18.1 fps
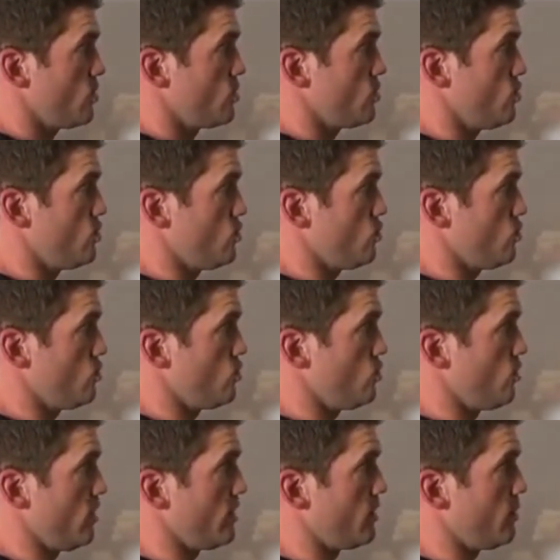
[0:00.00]
you
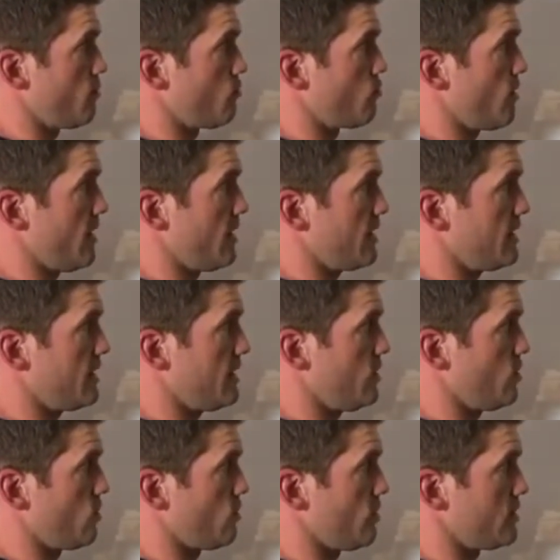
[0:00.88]
you end up right
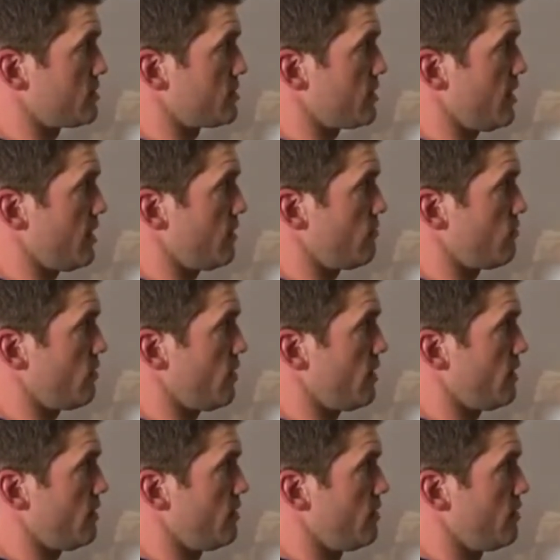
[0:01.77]
here, let's say, right?